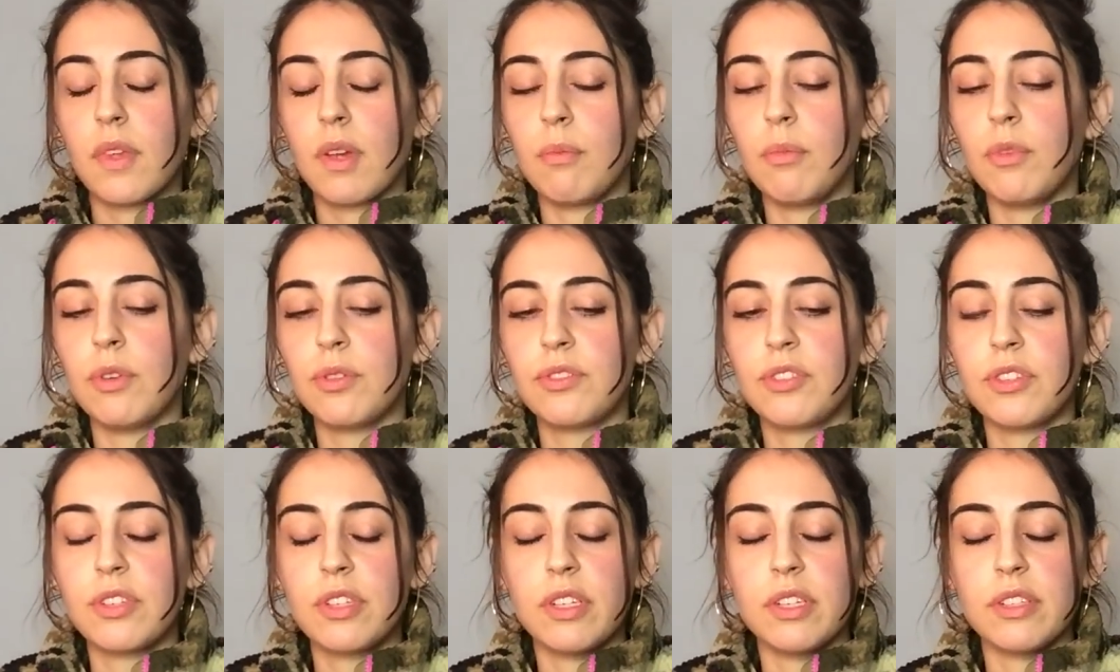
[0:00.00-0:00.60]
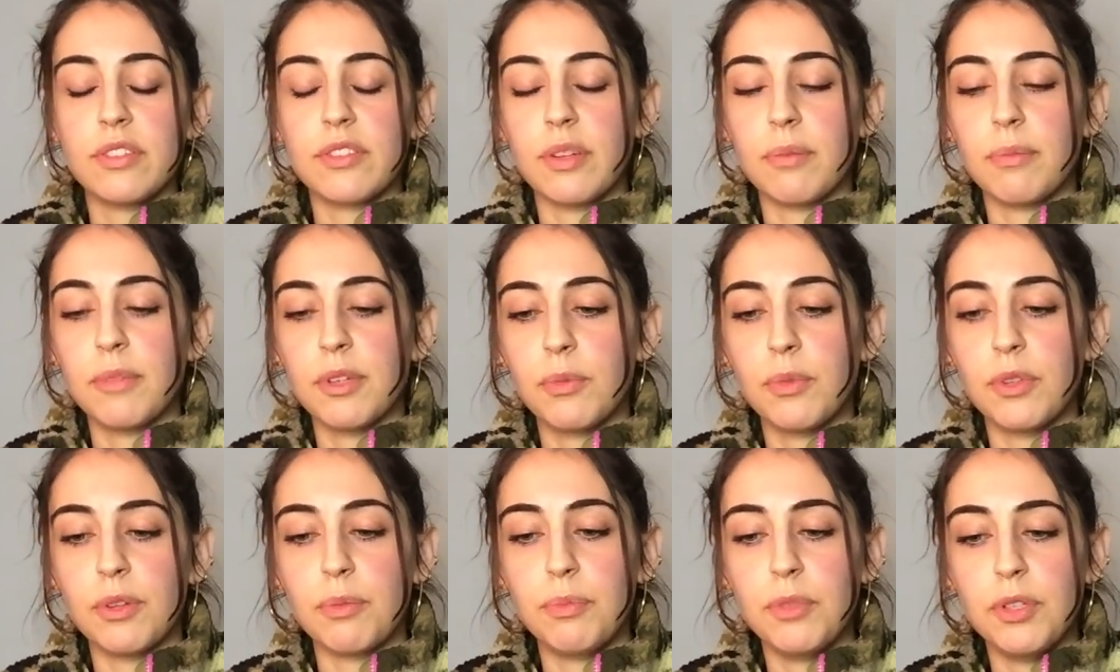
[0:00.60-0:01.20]
I'm also getting something
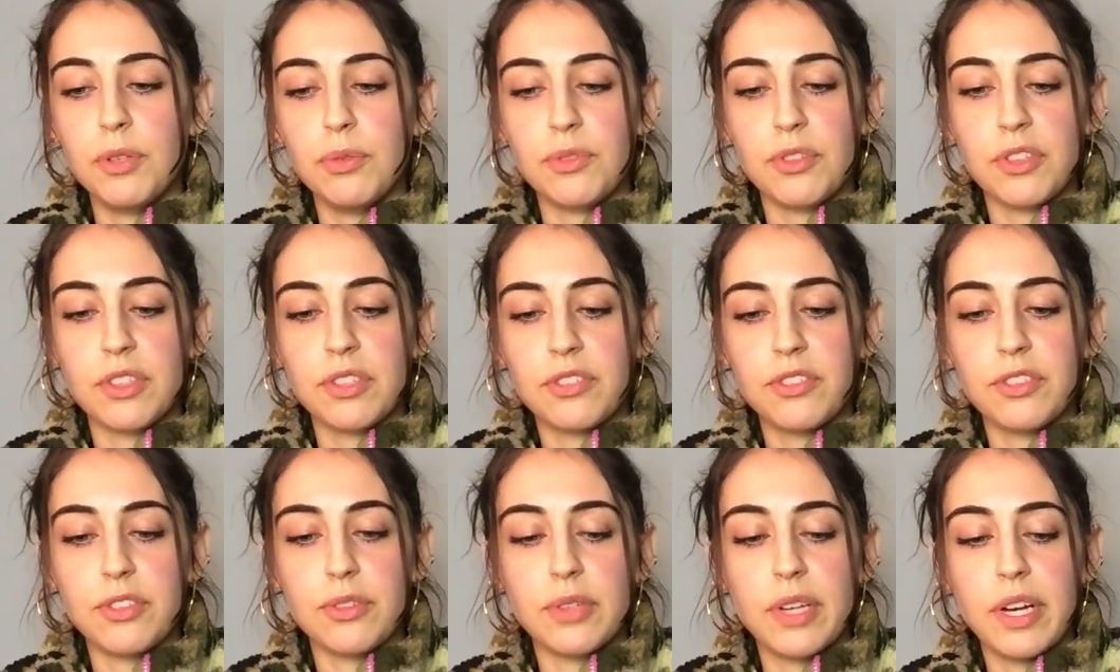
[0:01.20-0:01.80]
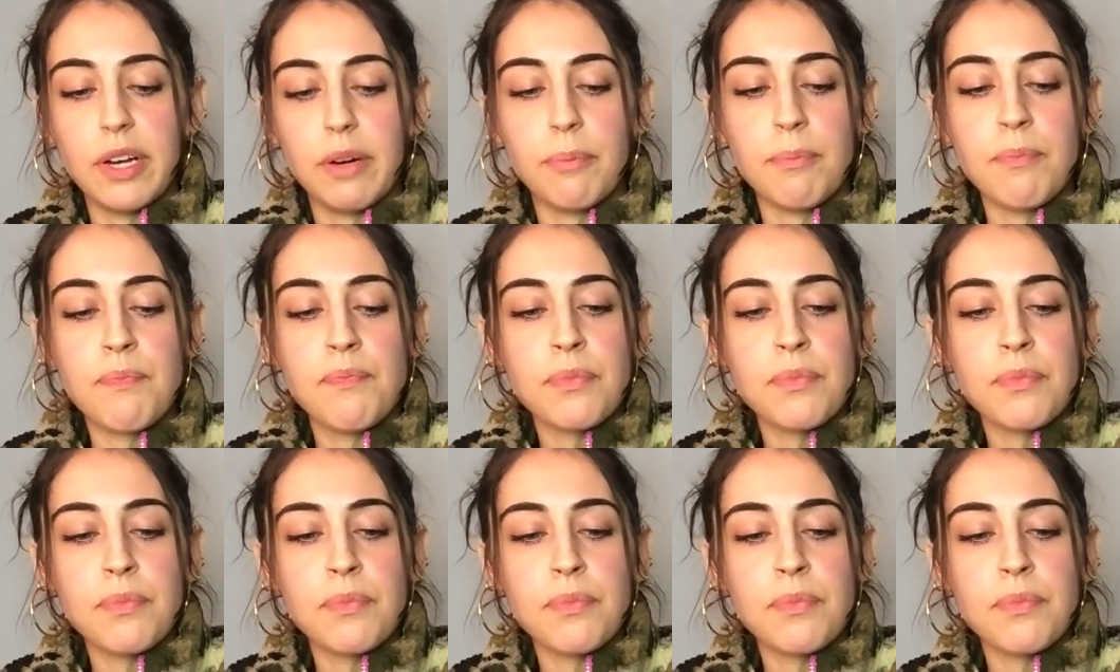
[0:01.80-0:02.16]
with music too now.